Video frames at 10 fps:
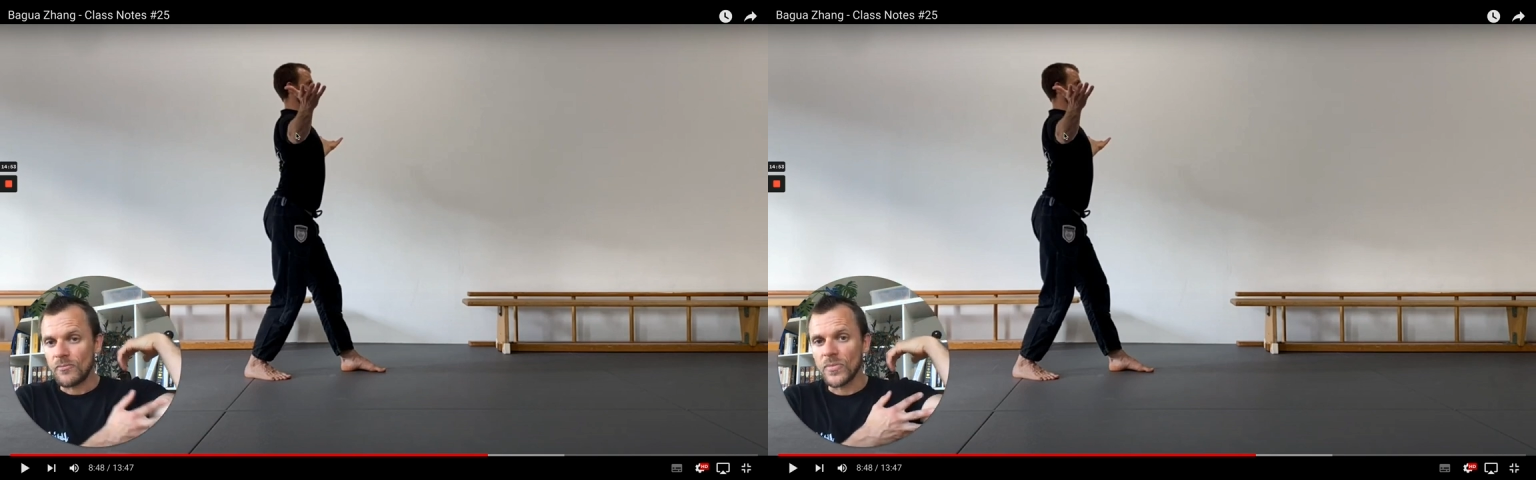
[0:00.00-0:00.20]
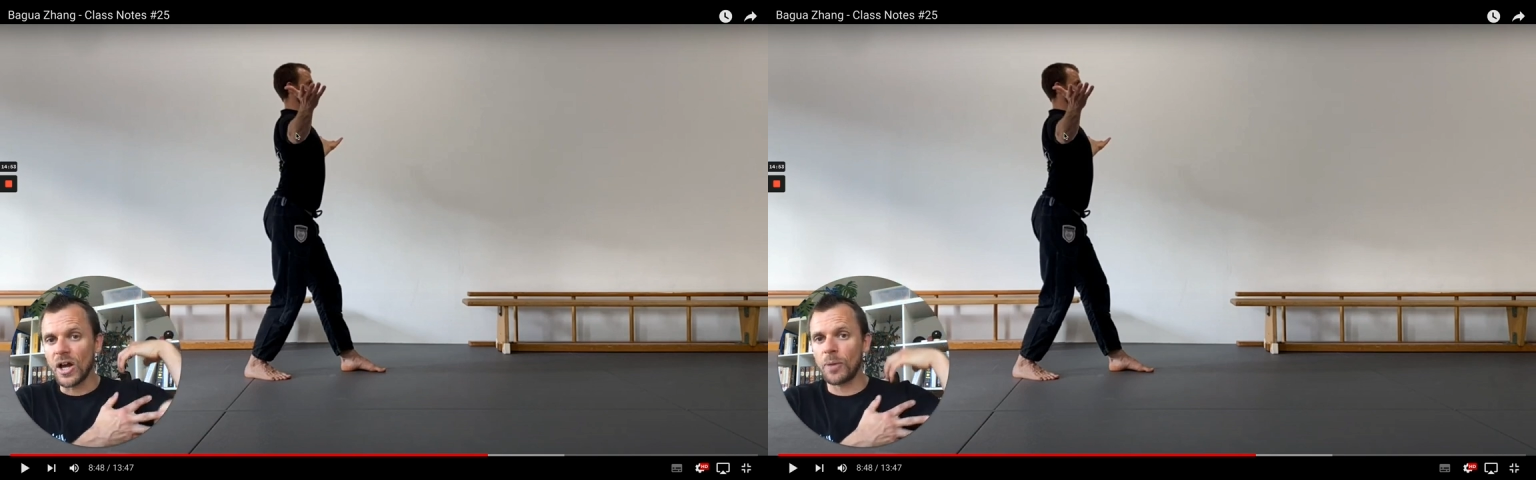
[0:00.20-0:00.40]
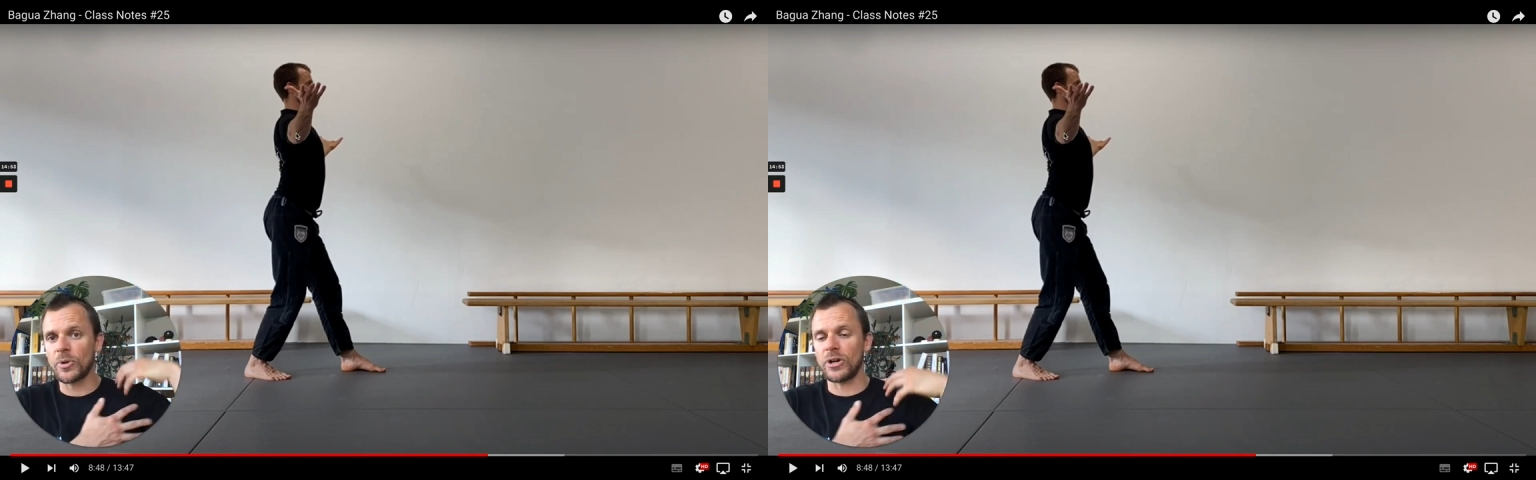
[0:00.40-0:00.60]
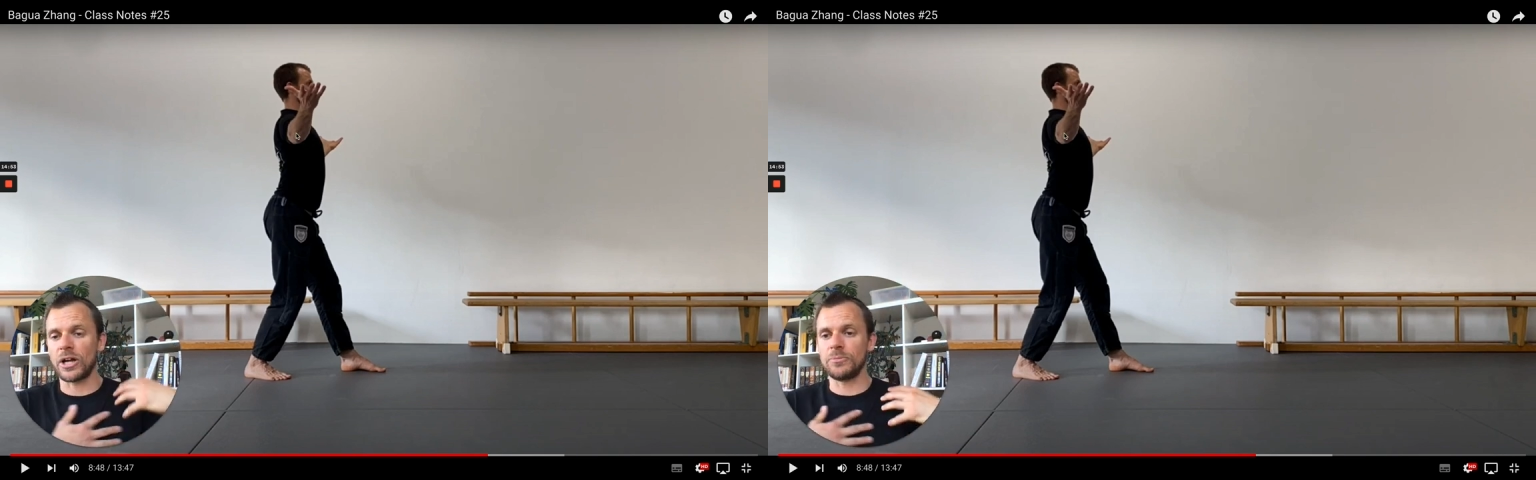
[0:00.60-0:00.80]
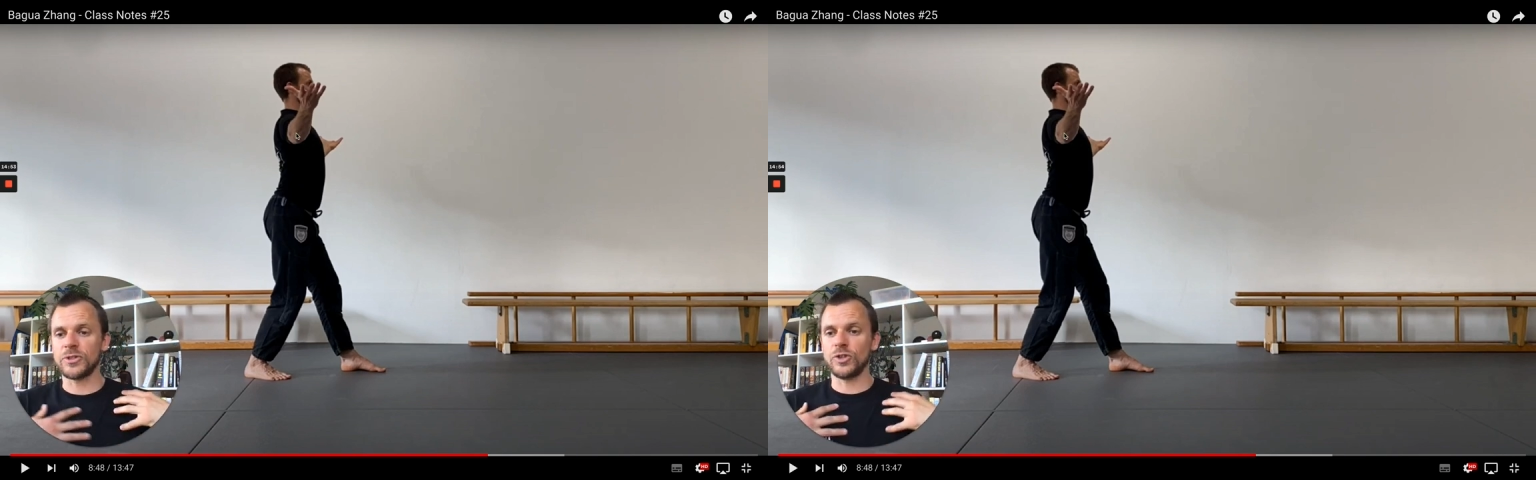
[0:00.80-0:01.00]
upper
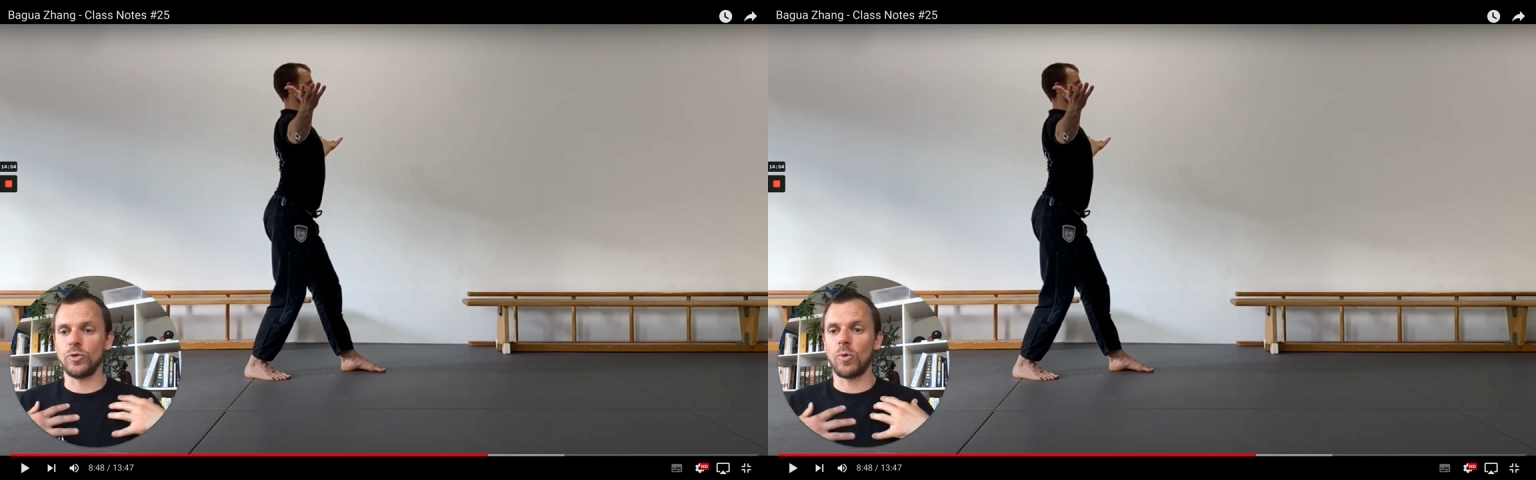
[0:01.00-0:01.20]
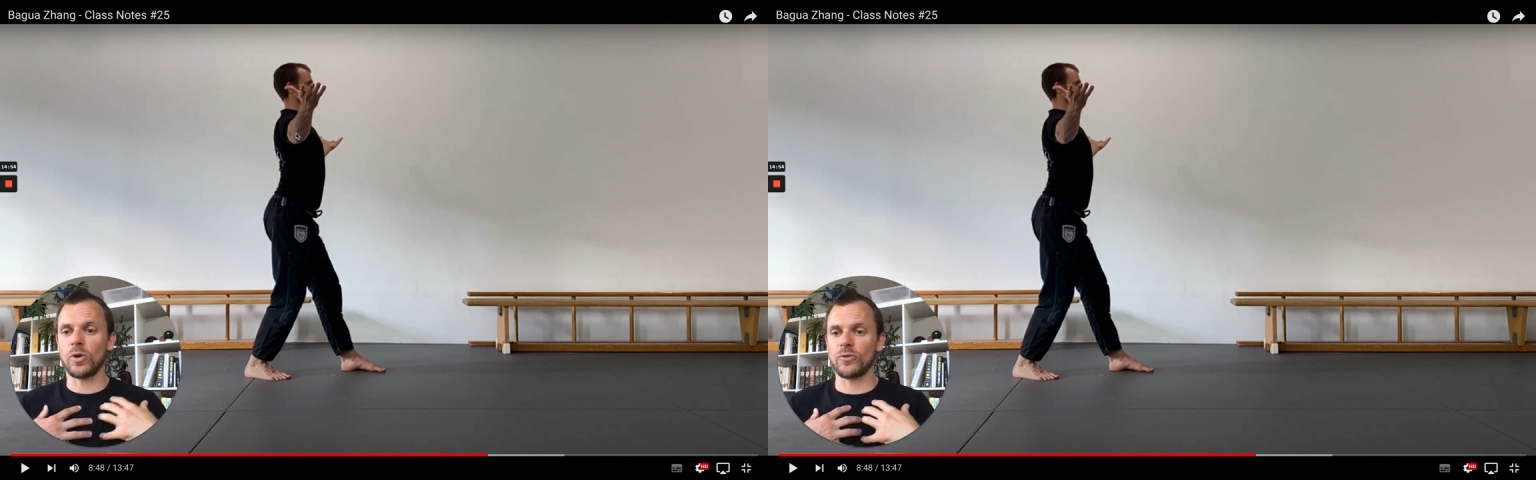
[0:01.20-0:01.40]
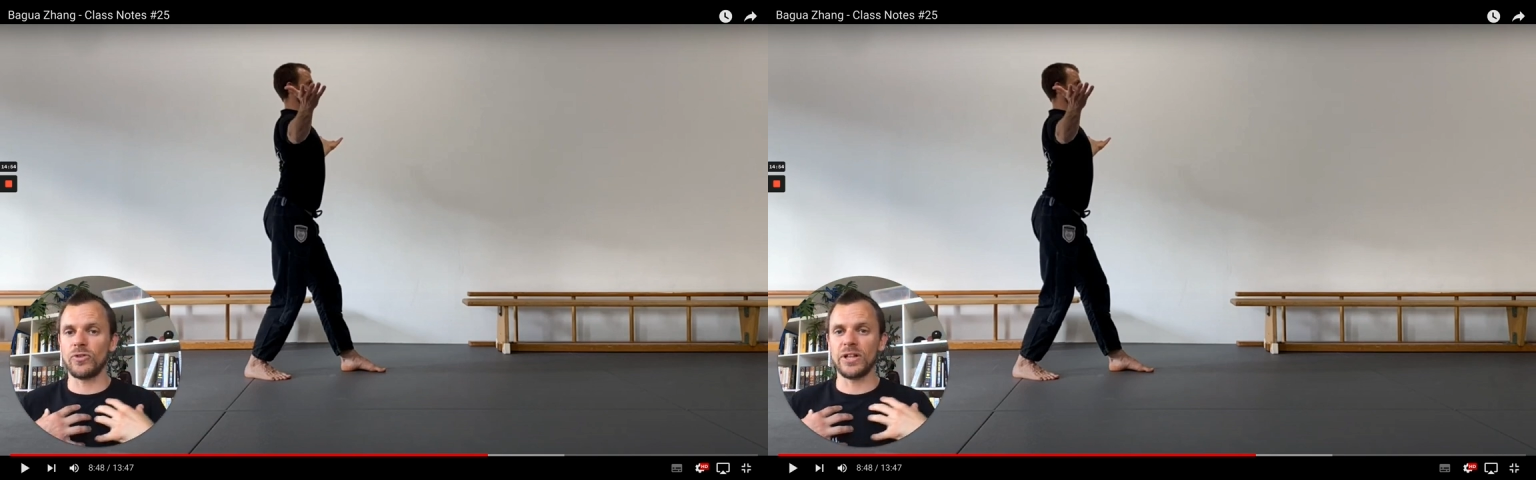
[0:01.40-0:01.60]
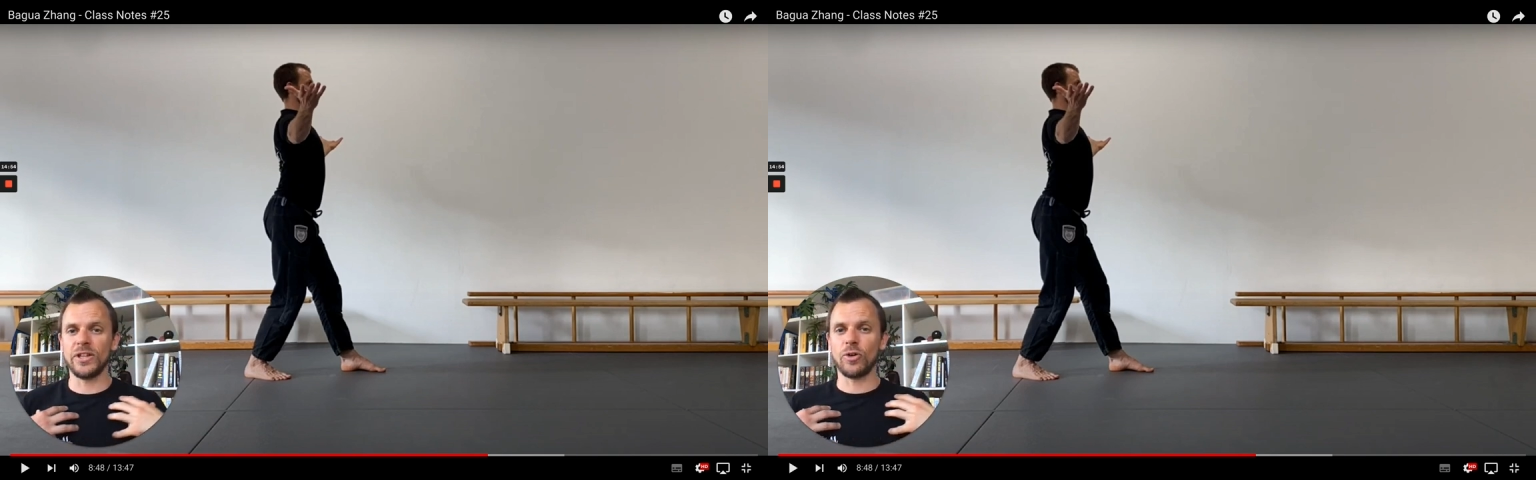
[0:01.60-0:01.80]
arms, you won't feel the